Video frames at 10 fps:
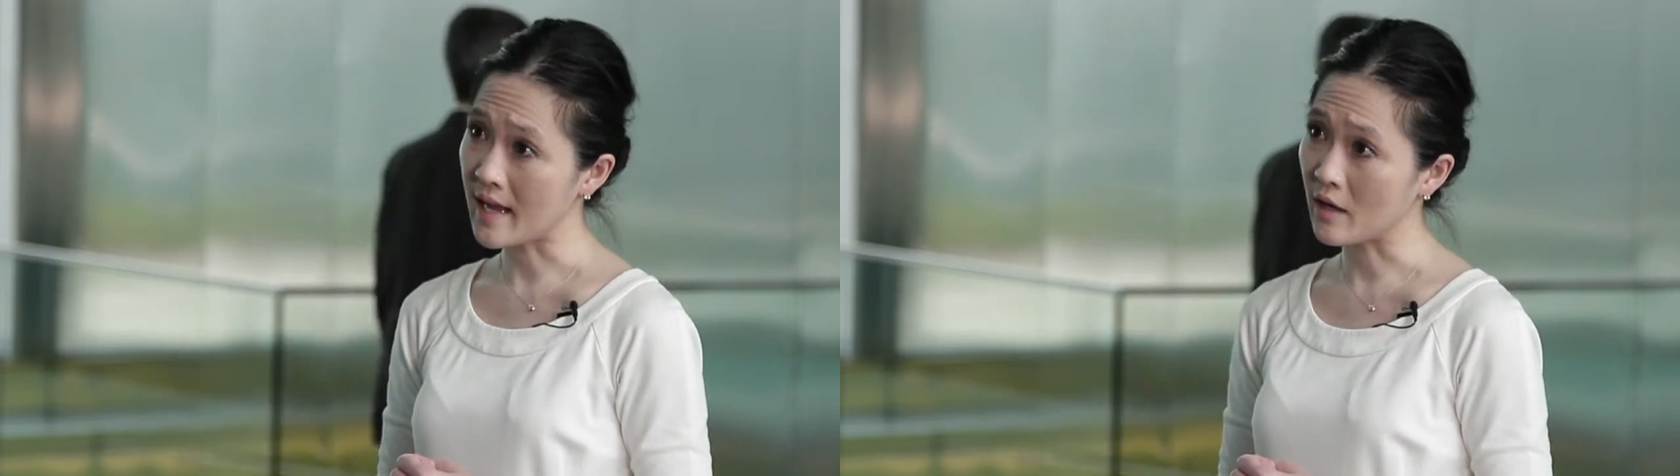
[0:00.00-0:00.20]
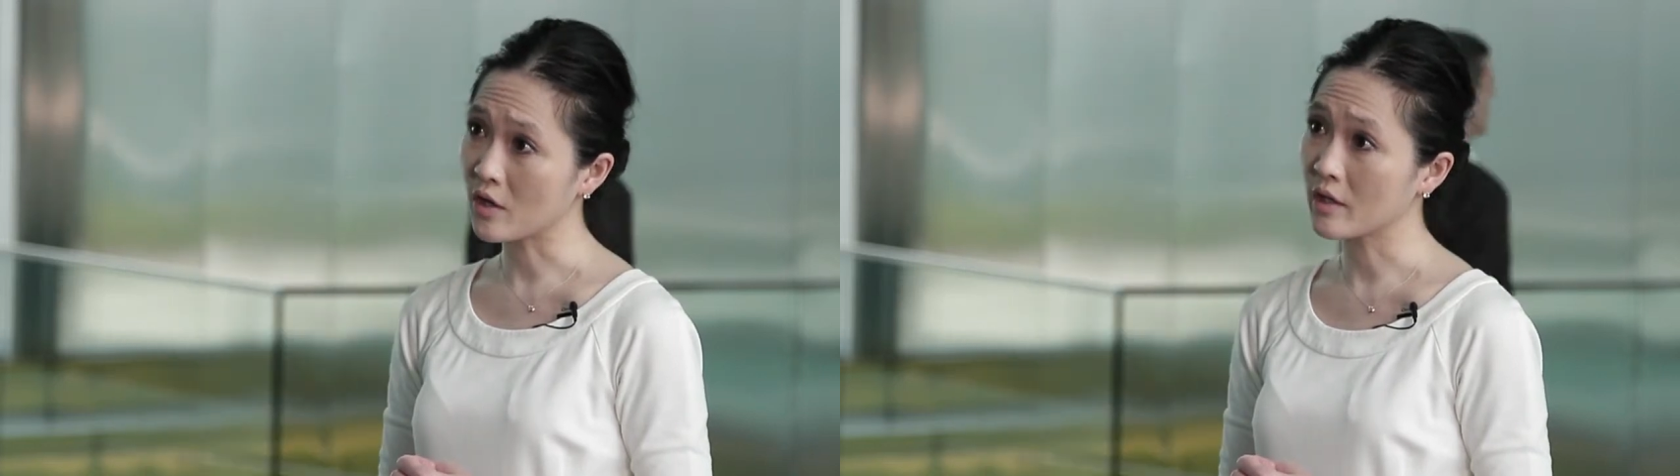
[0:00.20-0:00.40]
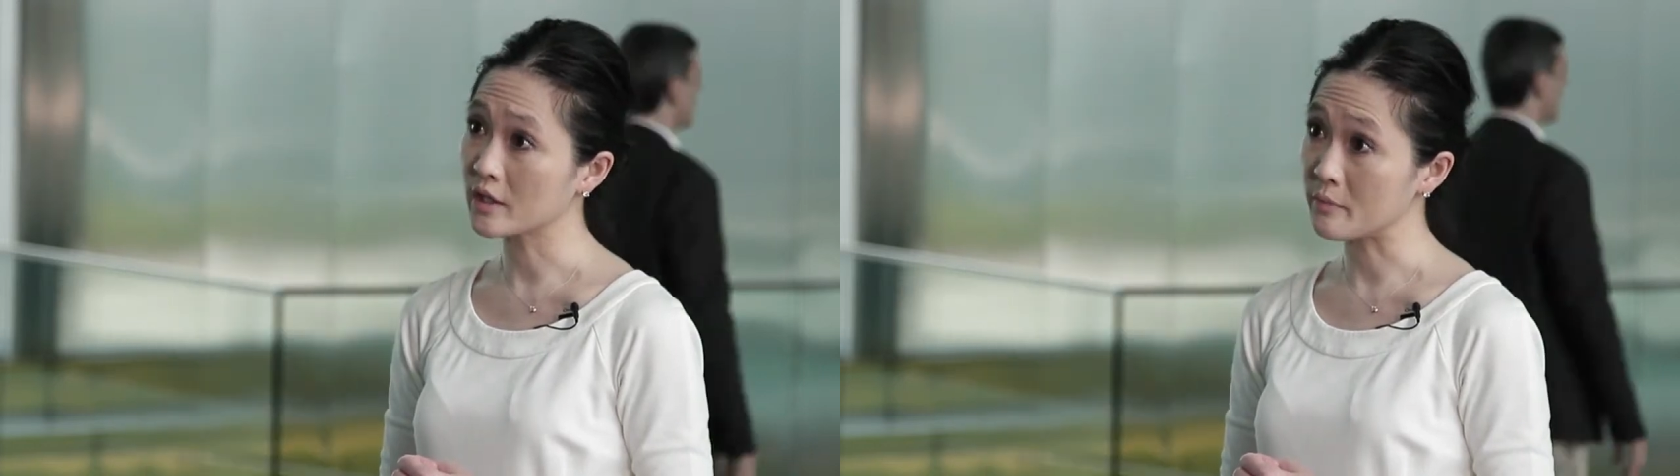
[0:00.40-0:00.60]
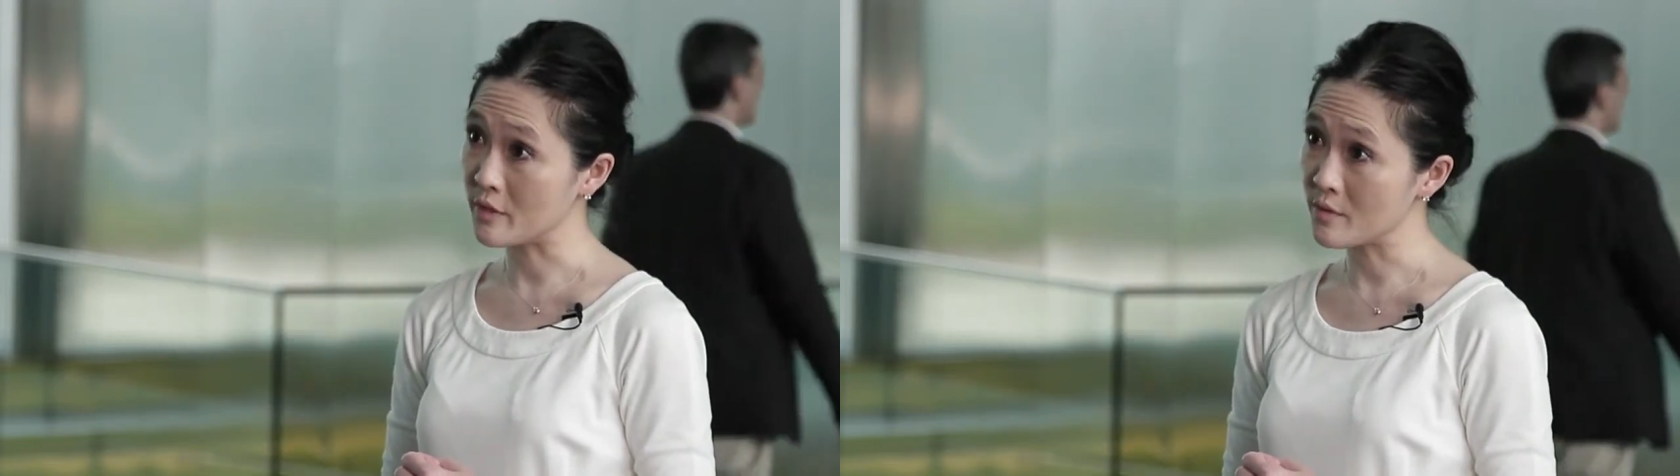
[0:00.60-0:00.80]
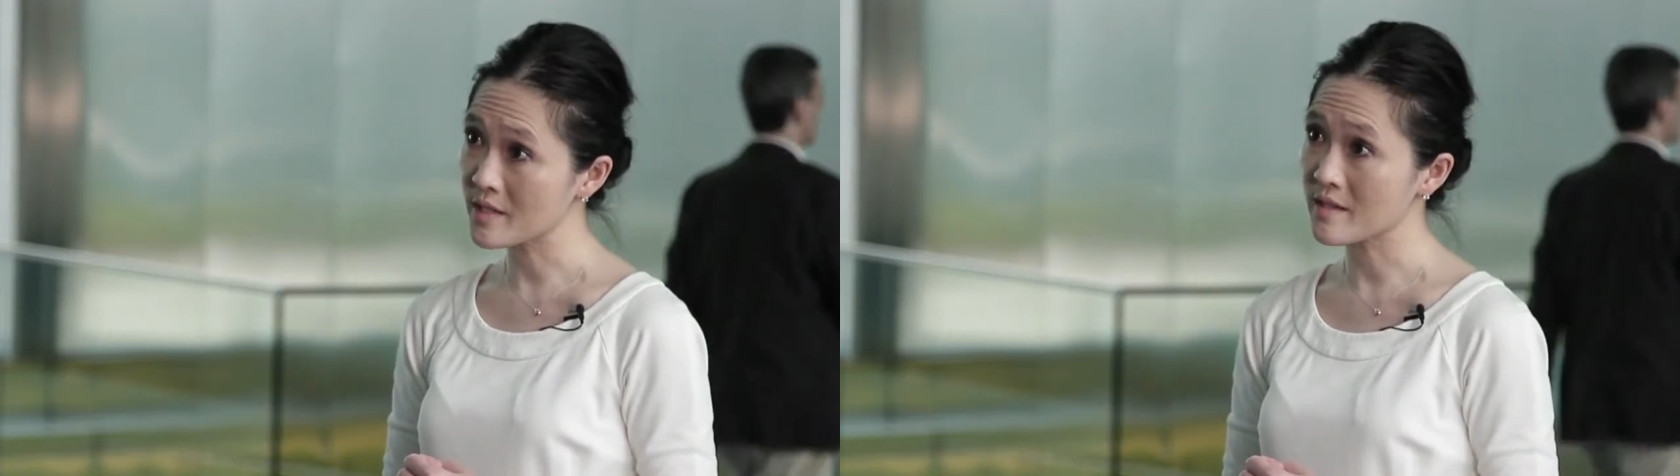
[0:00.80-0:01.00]
alcohol
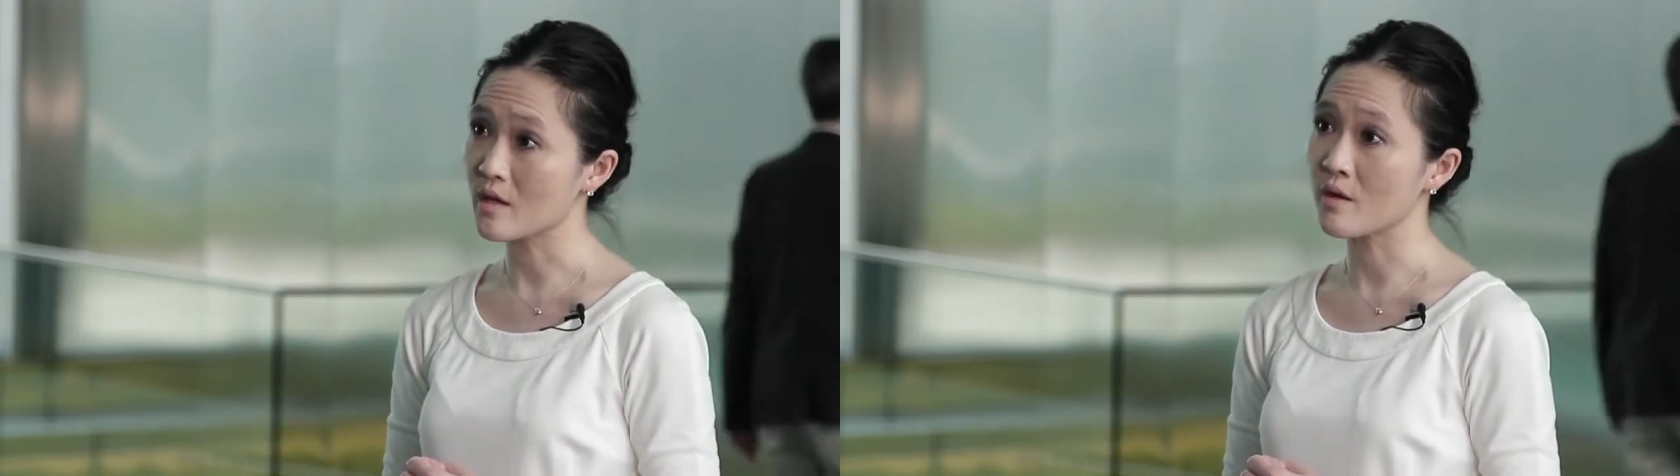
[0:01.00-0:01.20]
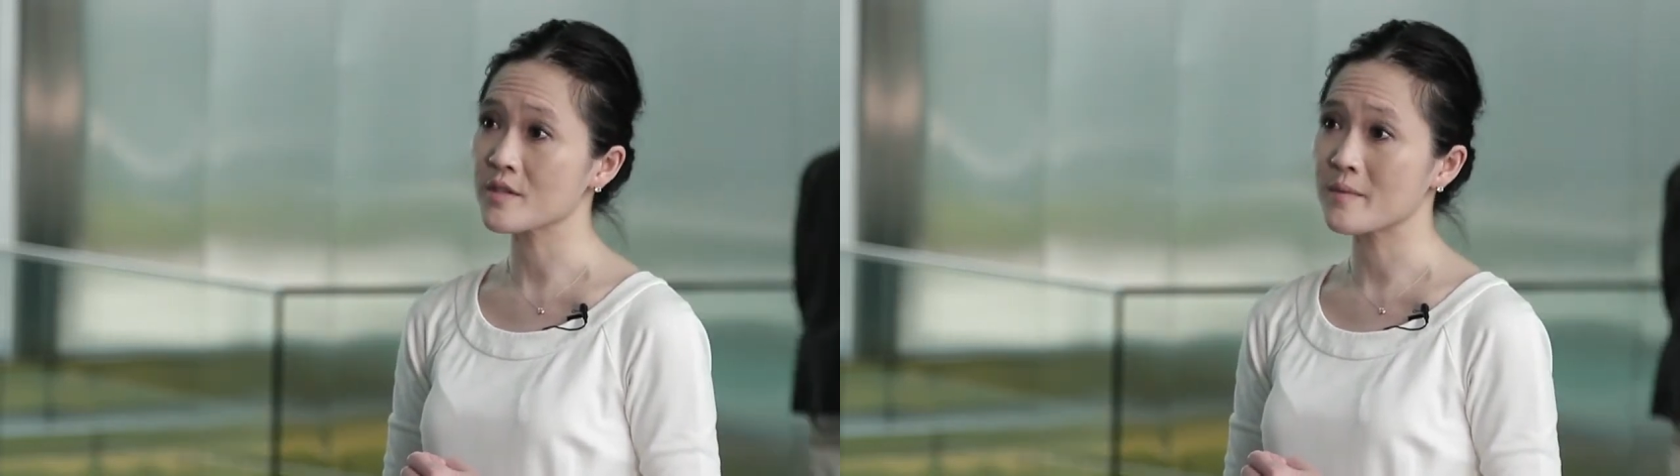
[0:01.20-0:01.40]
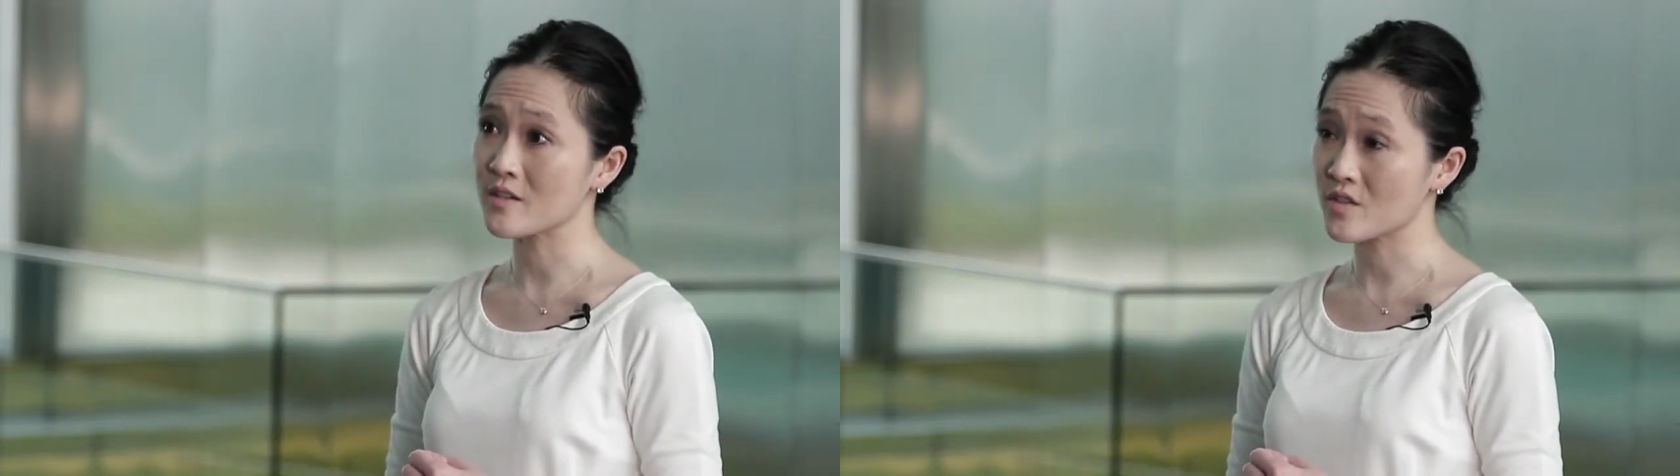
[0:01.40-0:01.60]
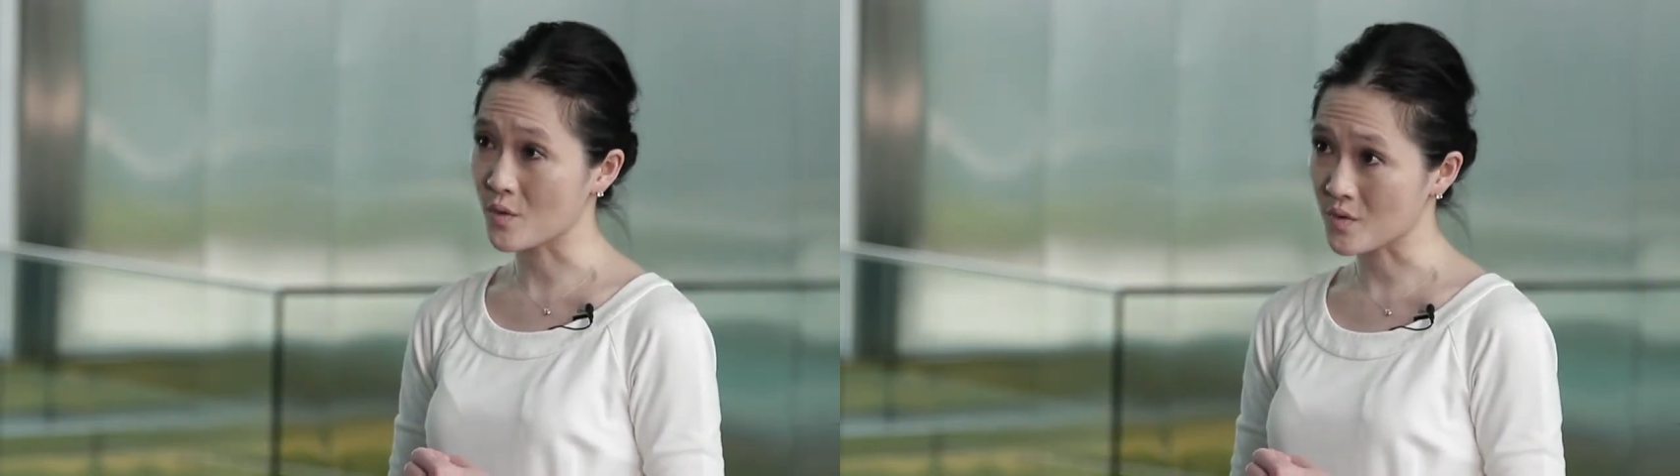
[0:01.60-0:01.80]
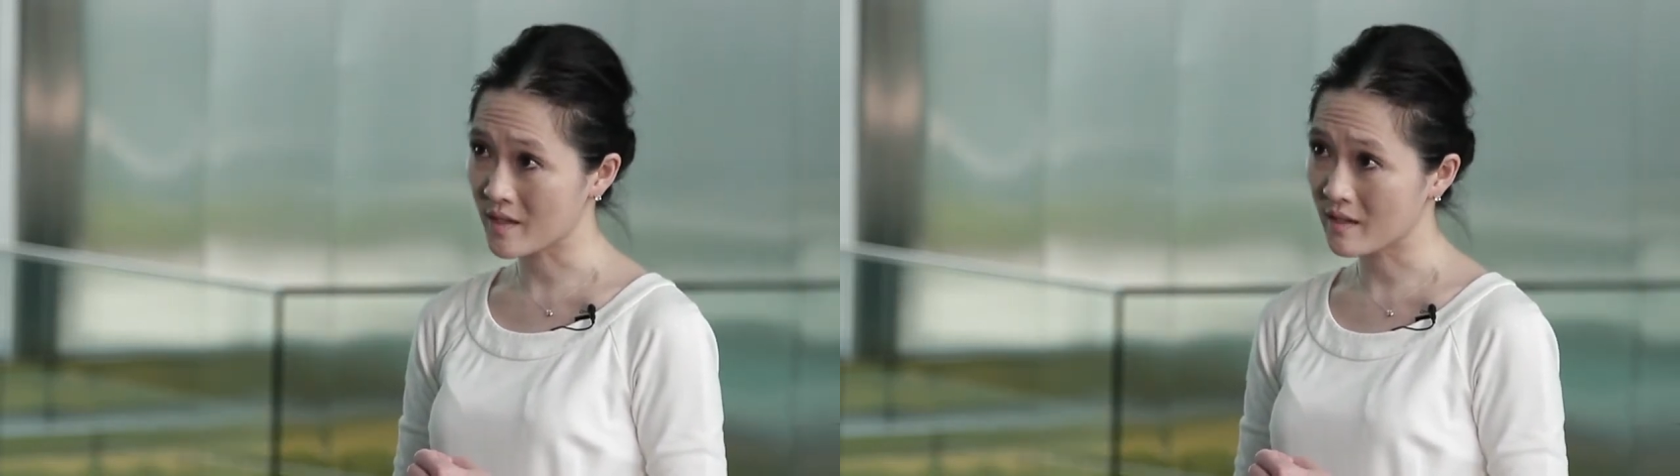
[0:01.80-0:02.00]
abuse has also been
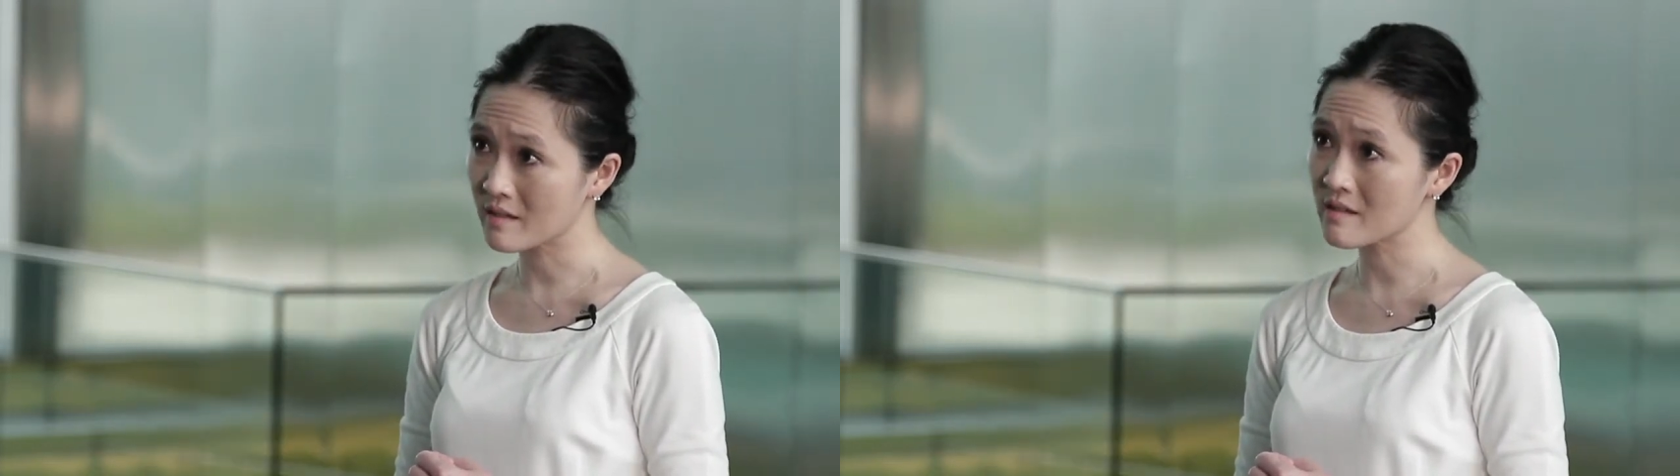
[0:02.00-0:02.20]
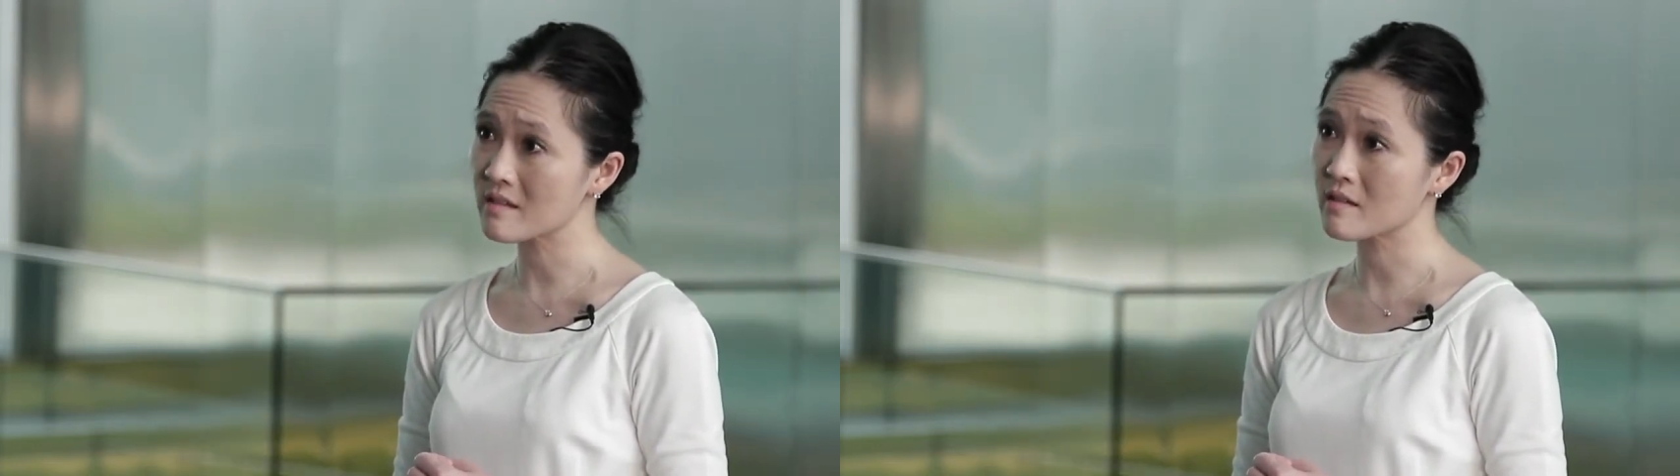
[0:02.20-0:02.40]
associated